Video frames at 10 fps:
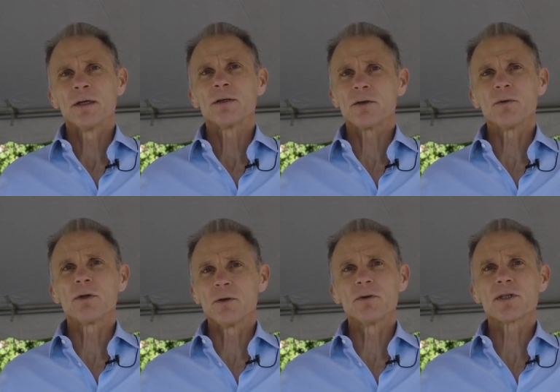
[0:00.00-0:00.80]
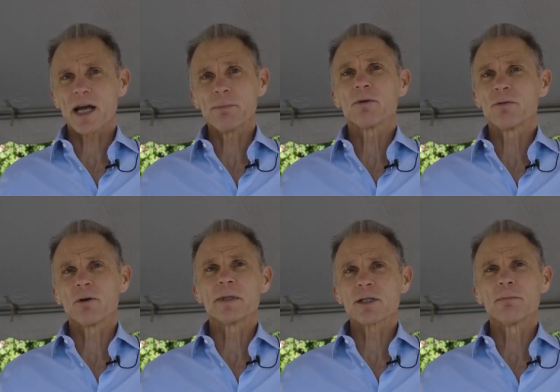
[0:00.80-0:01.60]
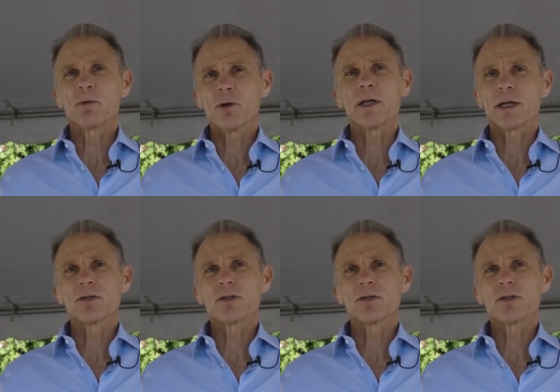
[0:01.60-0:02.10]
You use high performance computing and